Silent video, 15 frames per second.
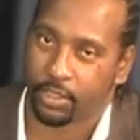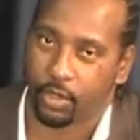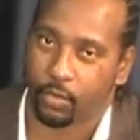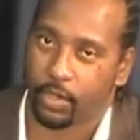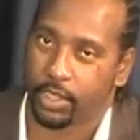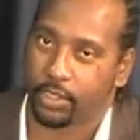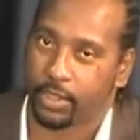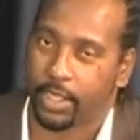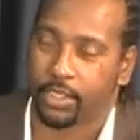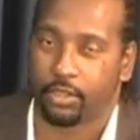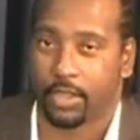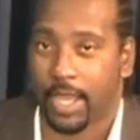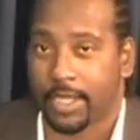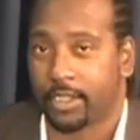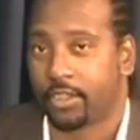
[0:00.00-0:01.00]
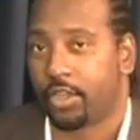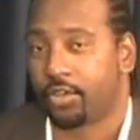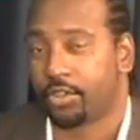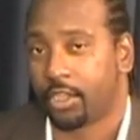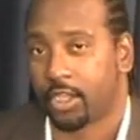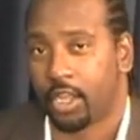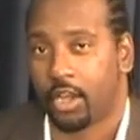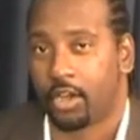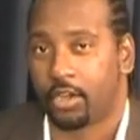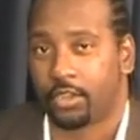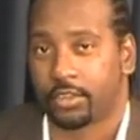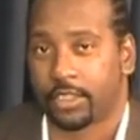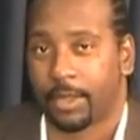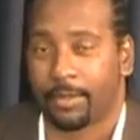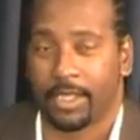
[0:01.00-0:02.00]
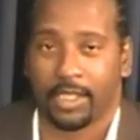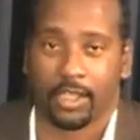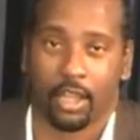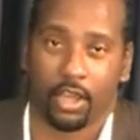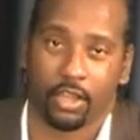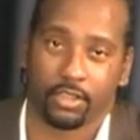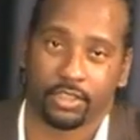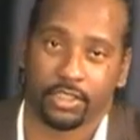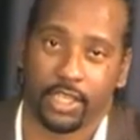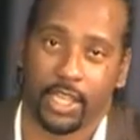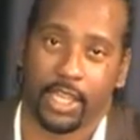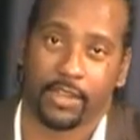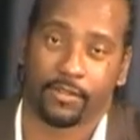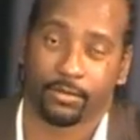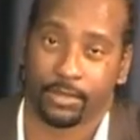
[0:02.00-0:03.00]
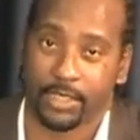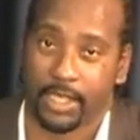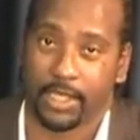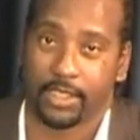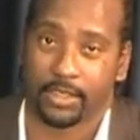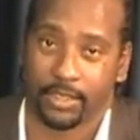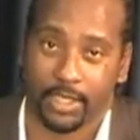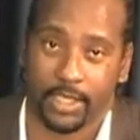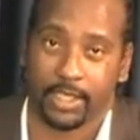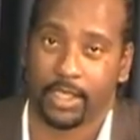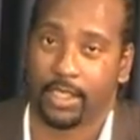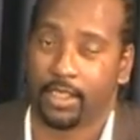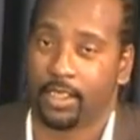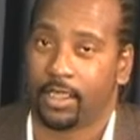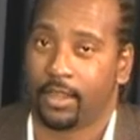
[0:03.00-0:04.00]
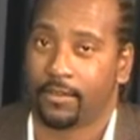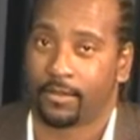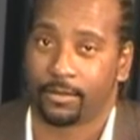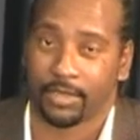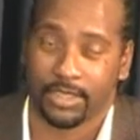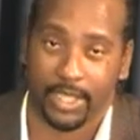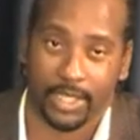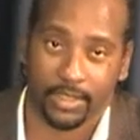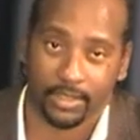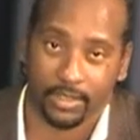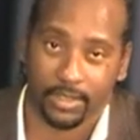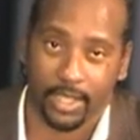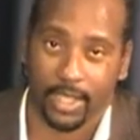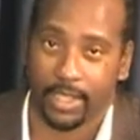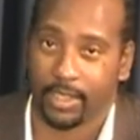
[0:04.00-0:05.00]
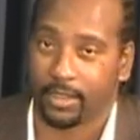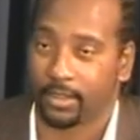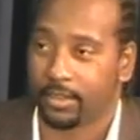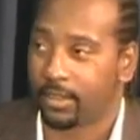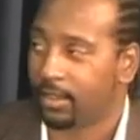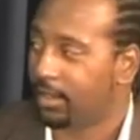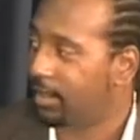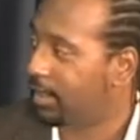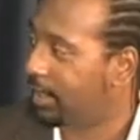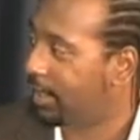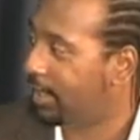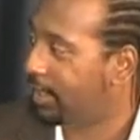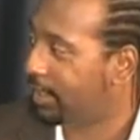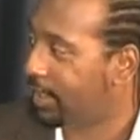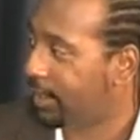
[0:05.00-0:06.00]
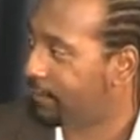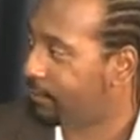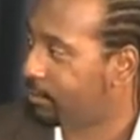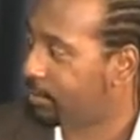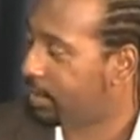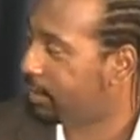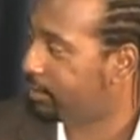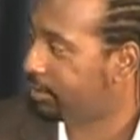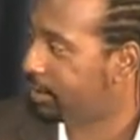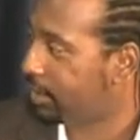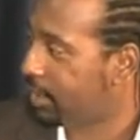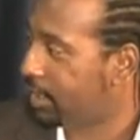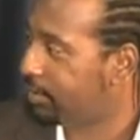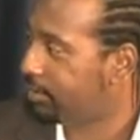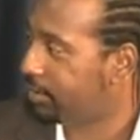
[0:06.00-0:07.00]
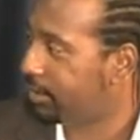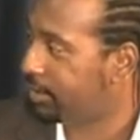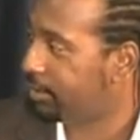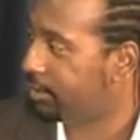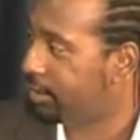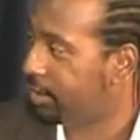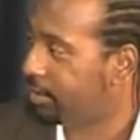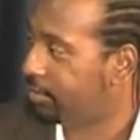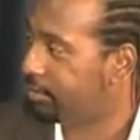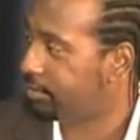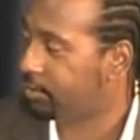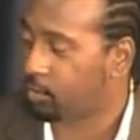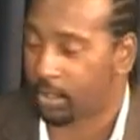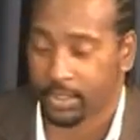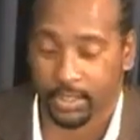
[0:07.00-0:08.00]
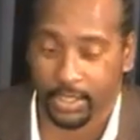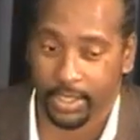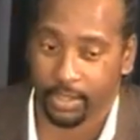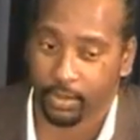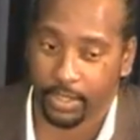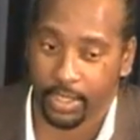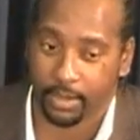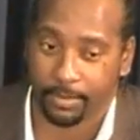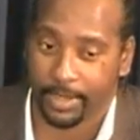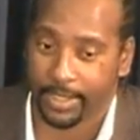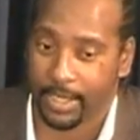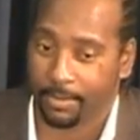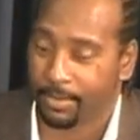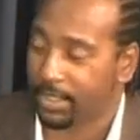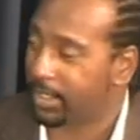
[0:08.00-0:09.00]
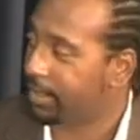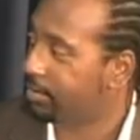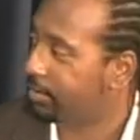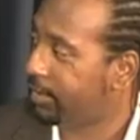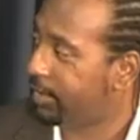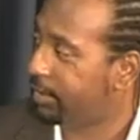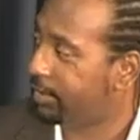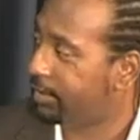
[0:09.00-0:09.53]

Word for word: on where you're at. You got to know your laws. I mean, laws change from city to city, from state to state, and I guess from country to country, you know. So what's legal here may not be legal there.